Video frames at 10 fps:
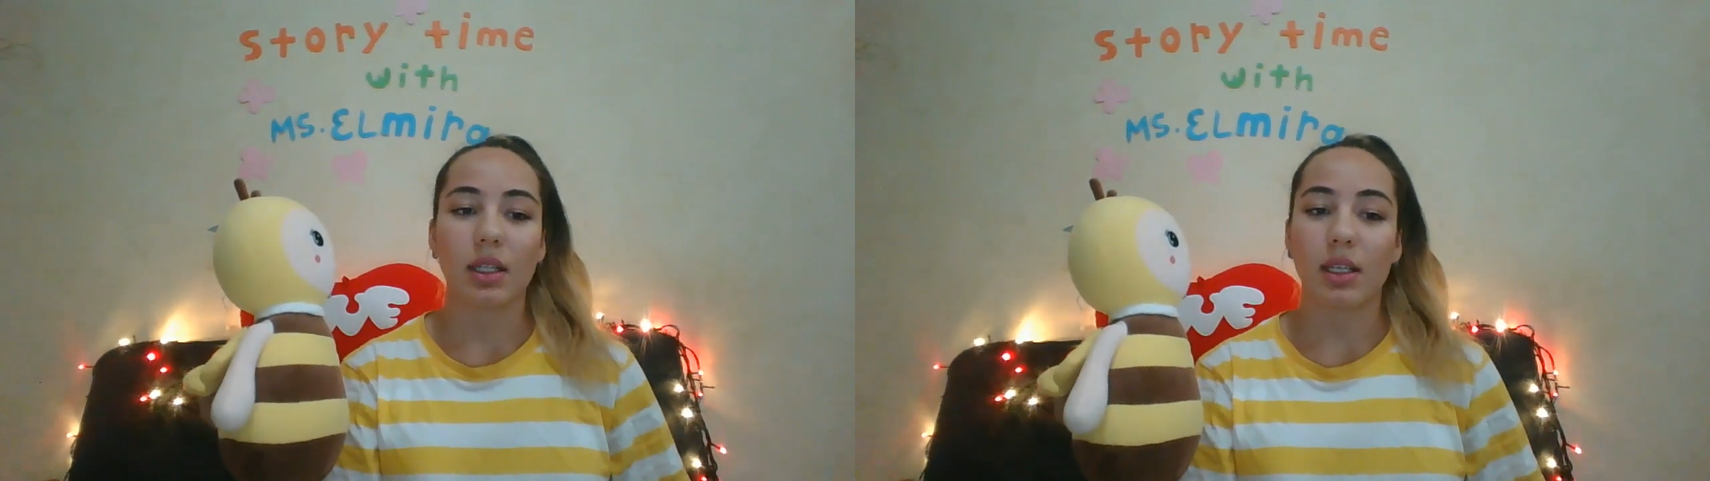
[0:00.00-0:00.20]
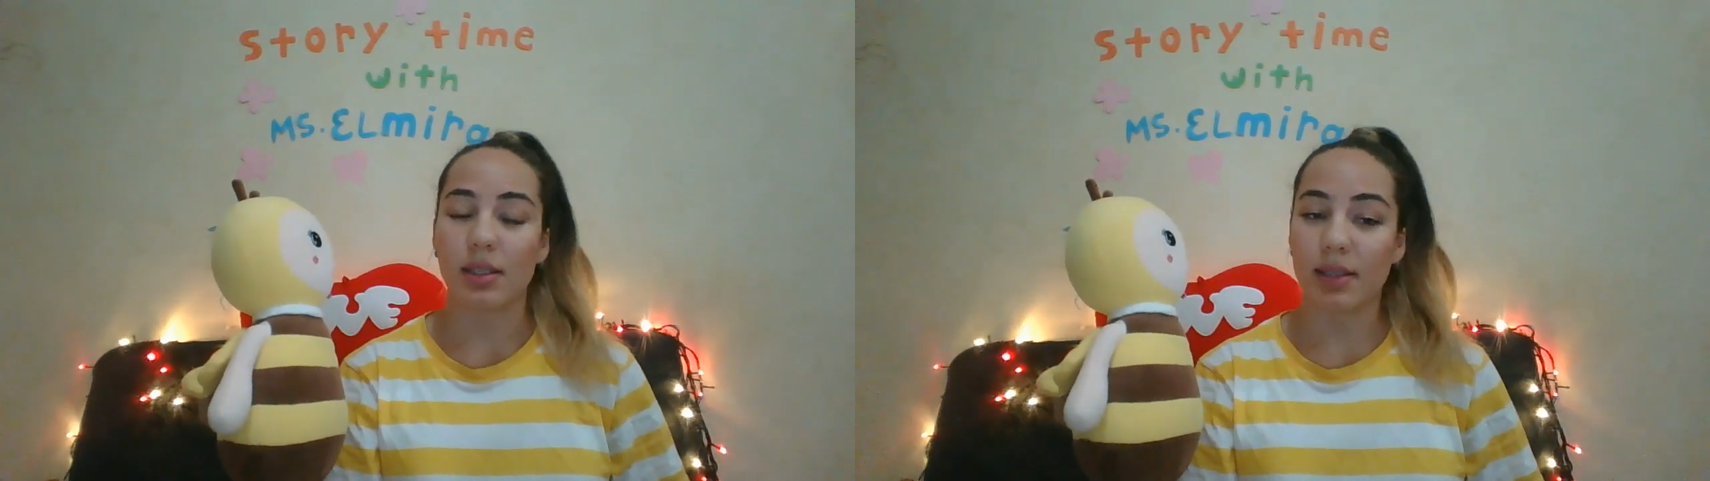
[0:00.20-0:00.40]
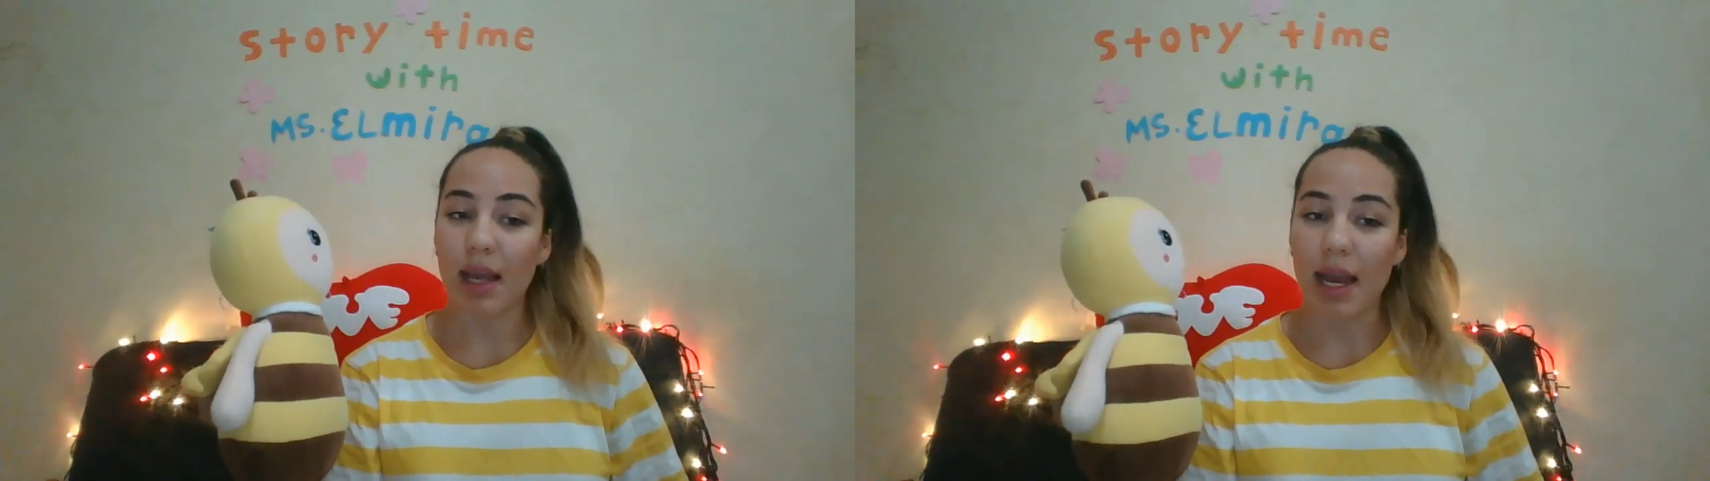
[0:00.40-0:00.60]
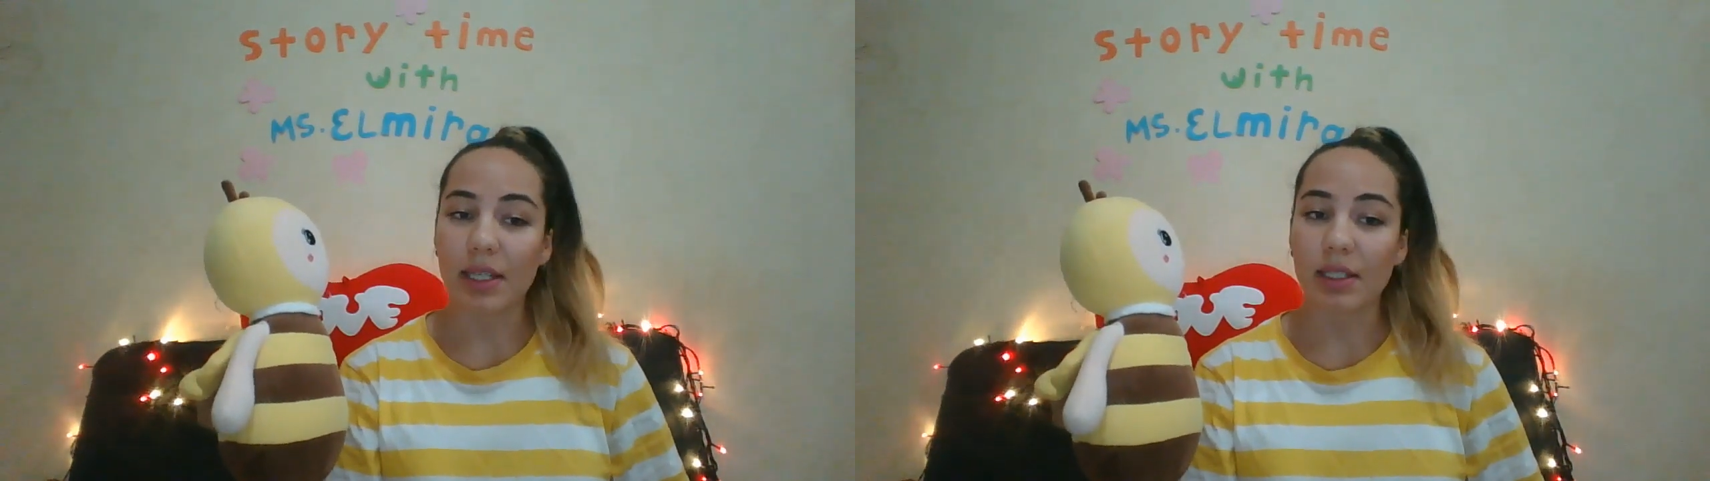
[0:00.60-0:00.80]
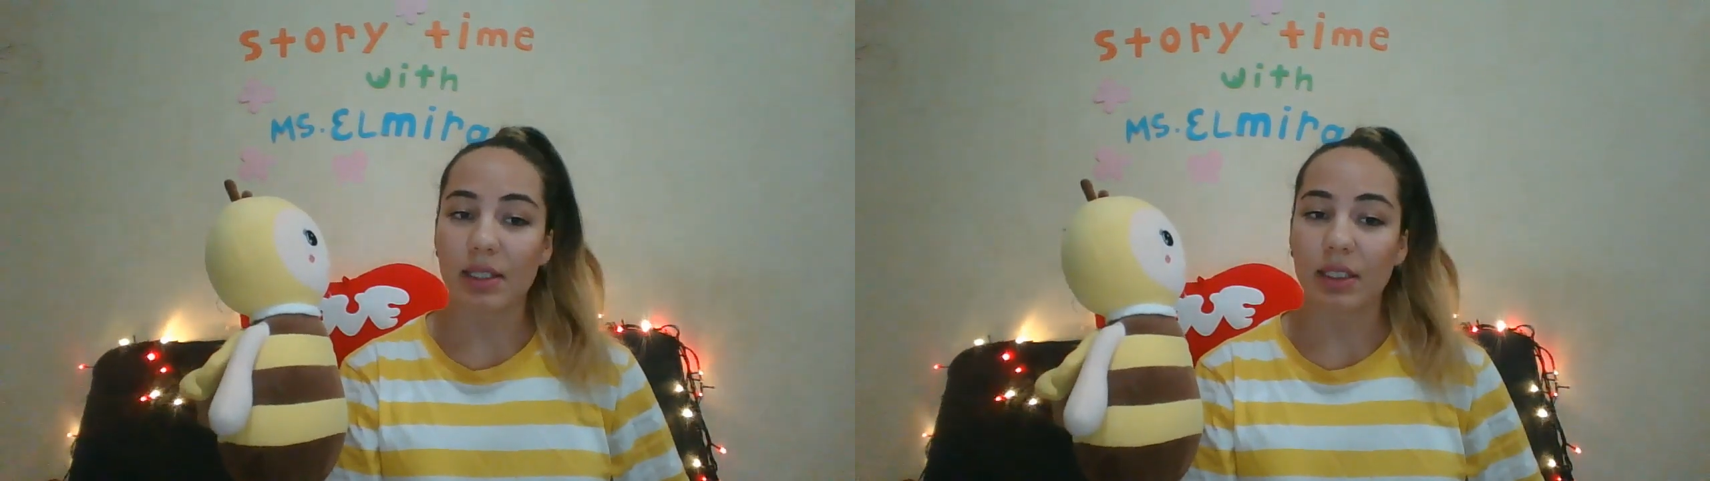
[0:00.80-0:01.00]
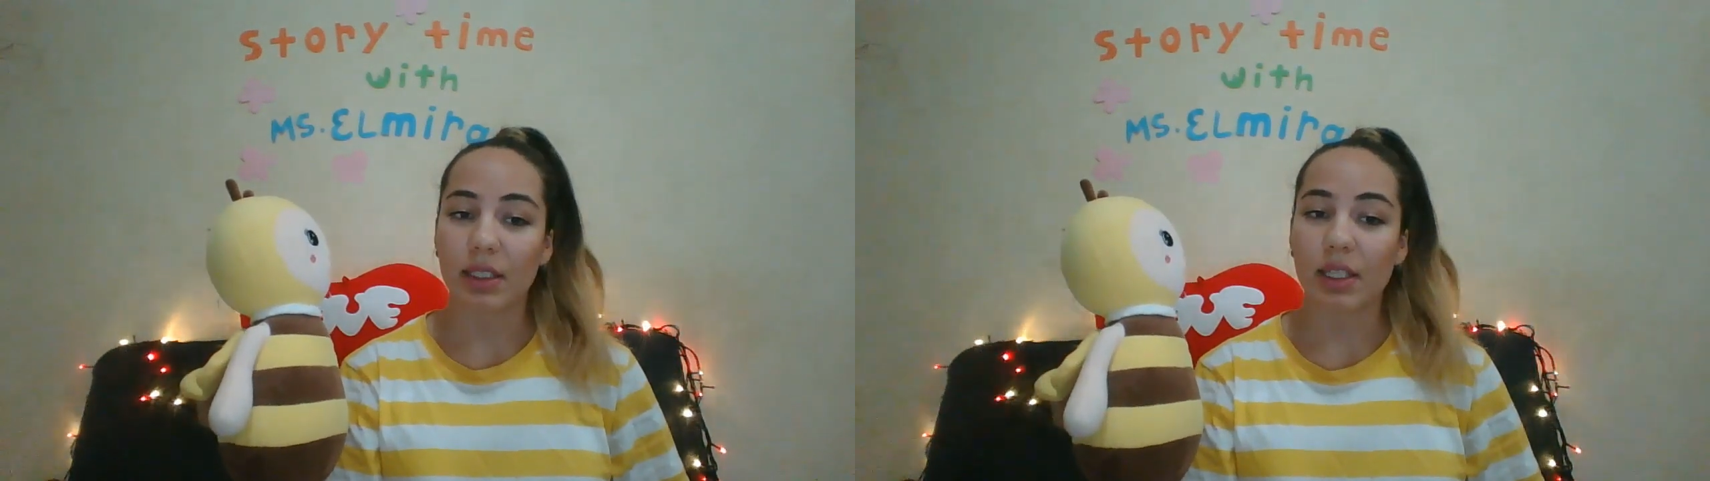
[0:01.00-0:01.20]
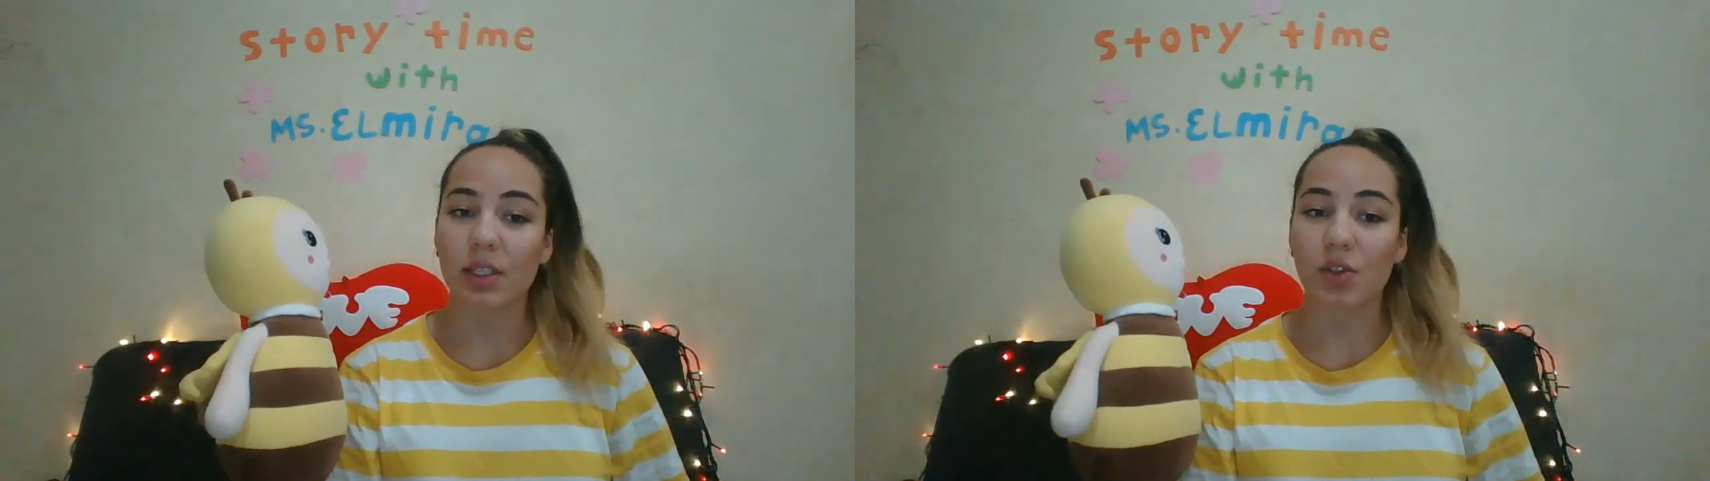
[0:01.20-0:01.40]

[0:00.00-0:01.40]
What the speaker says: He said. He